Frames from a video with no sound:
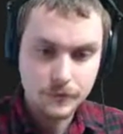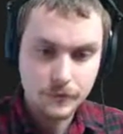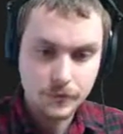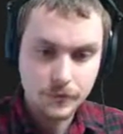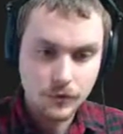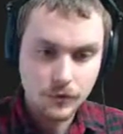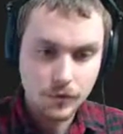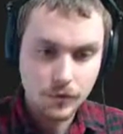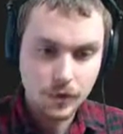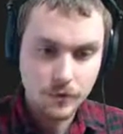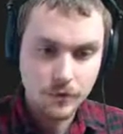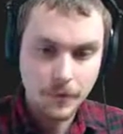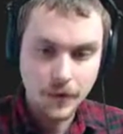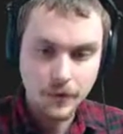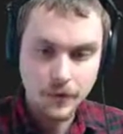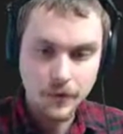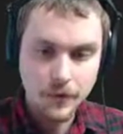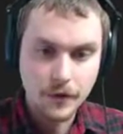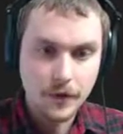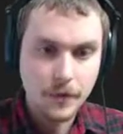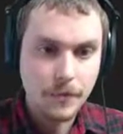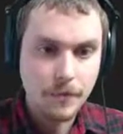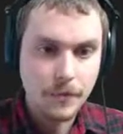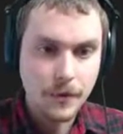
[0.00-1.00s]
sweet,
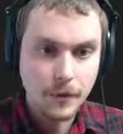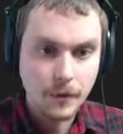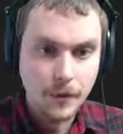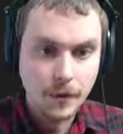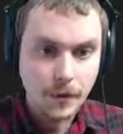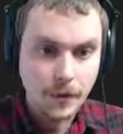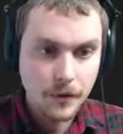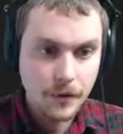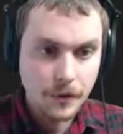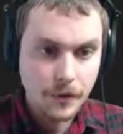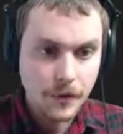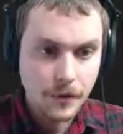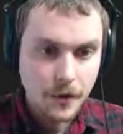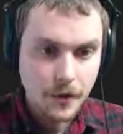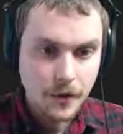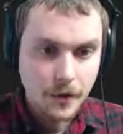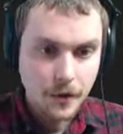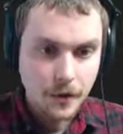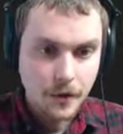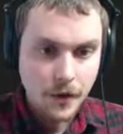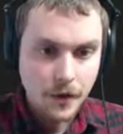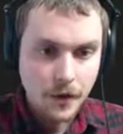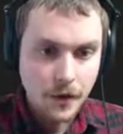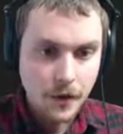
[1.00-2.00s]
basic, yep, there we go.
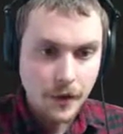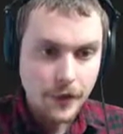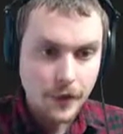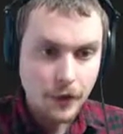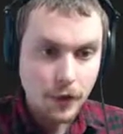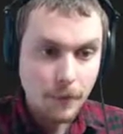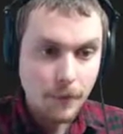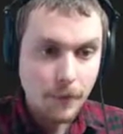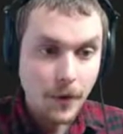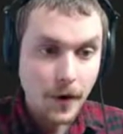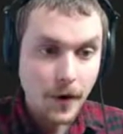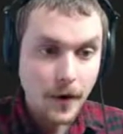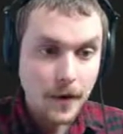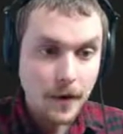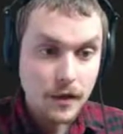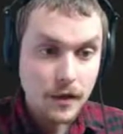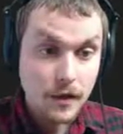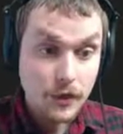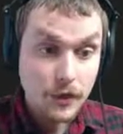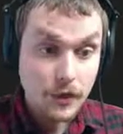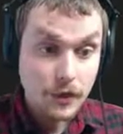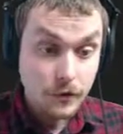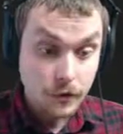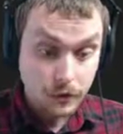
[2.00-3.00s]
And then our body,
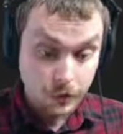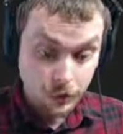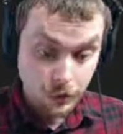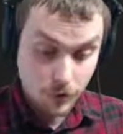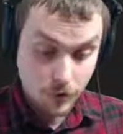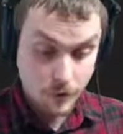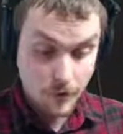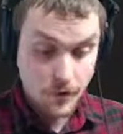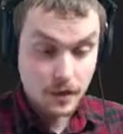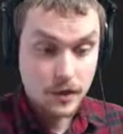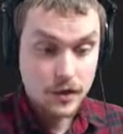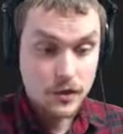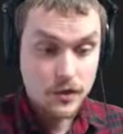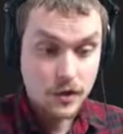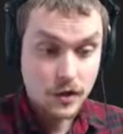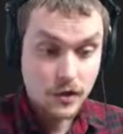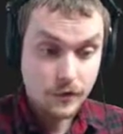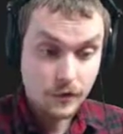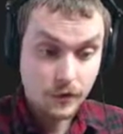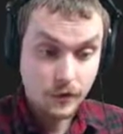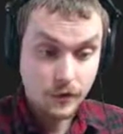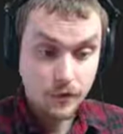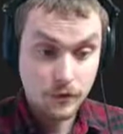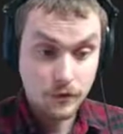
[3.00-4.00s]
this is going to be a
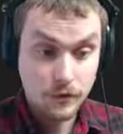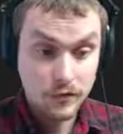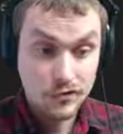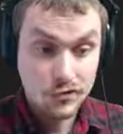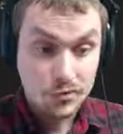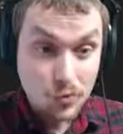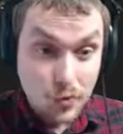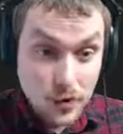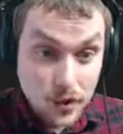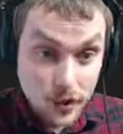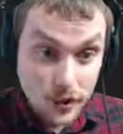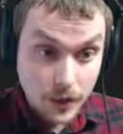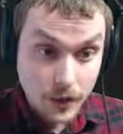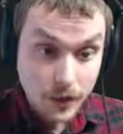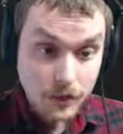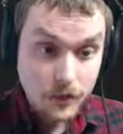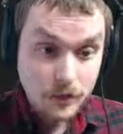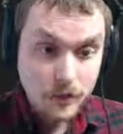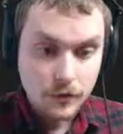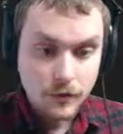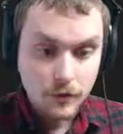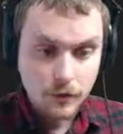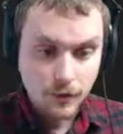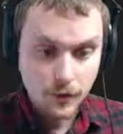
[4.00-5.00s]
JSON string.
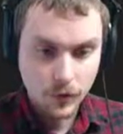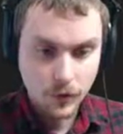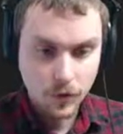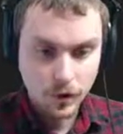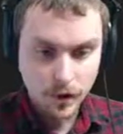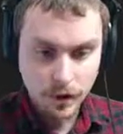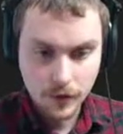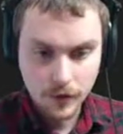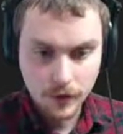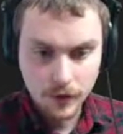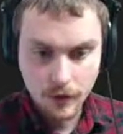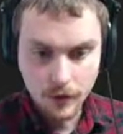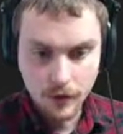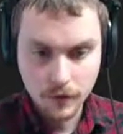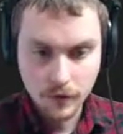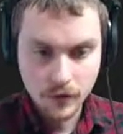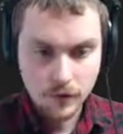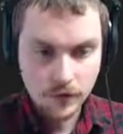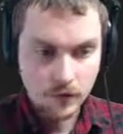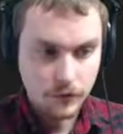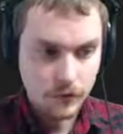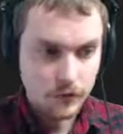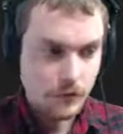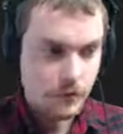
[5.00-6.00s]
So if we look at
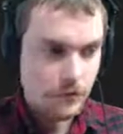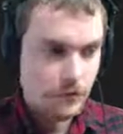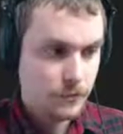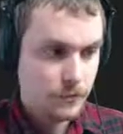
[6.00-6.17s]
this,